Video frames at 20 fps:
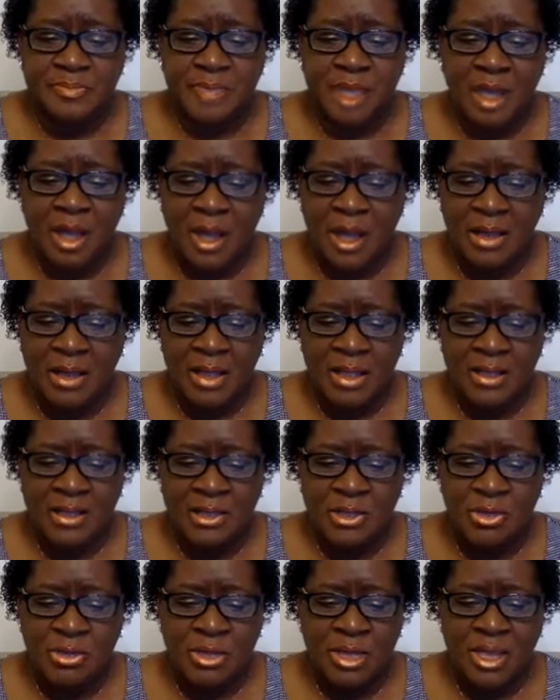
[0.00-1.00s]

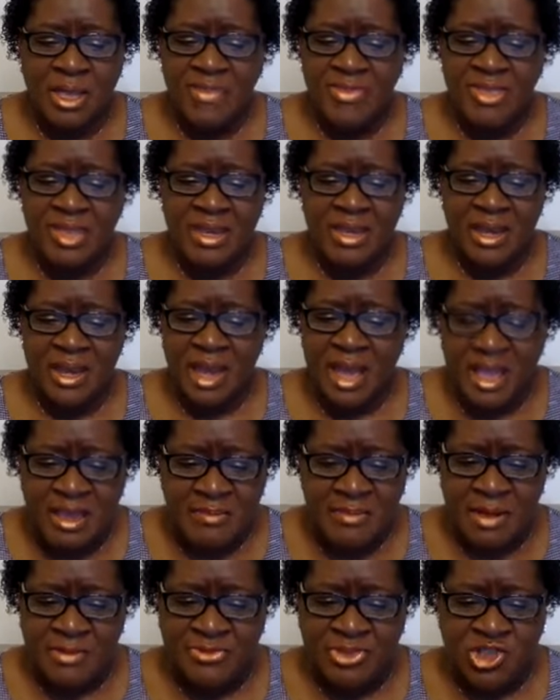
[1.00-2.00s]
Hallelujah. In the
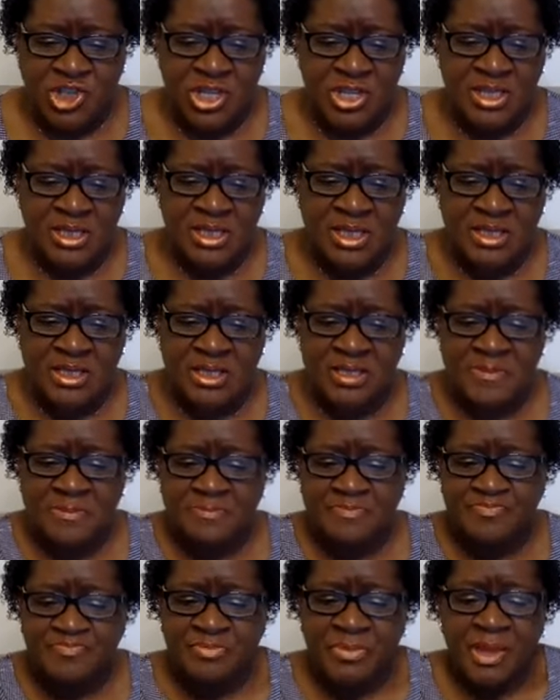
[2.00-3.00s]
name of Jesus.
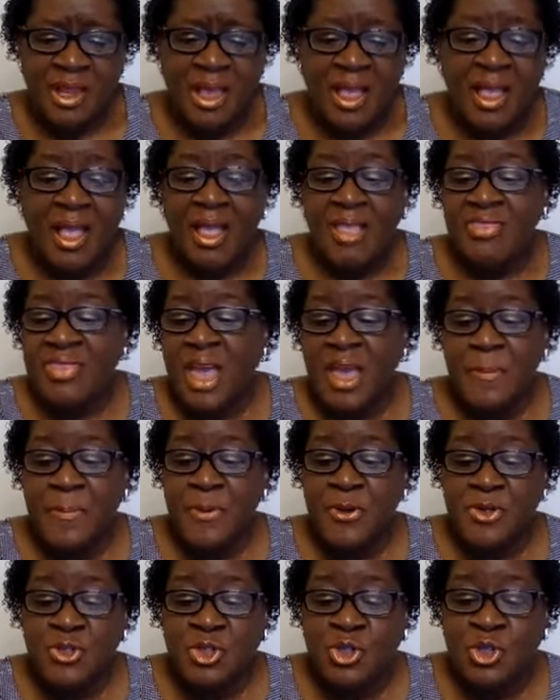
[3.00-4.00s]
They
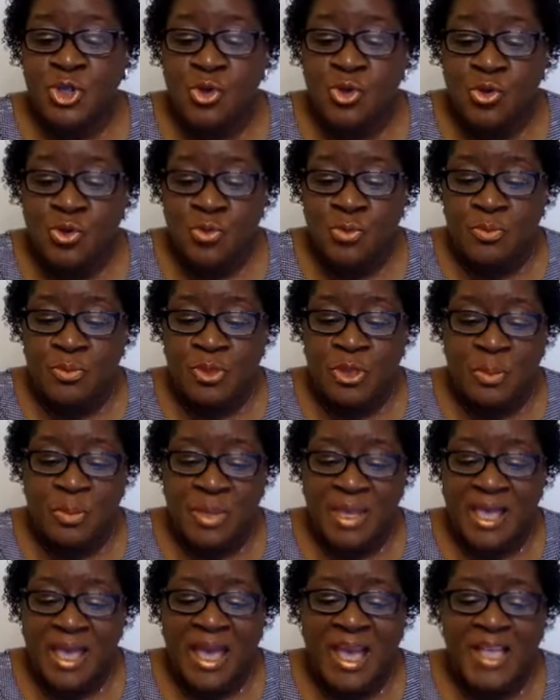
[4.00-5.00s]
presume to
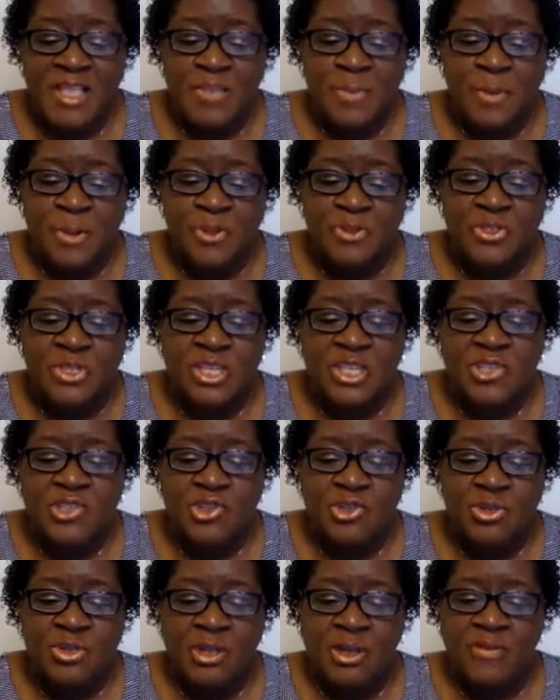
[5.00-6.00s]
be expert
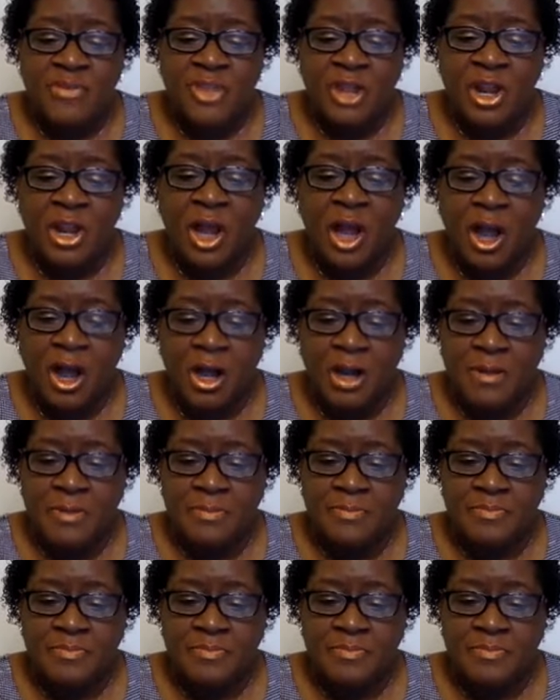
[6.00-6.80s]
teachers of the law,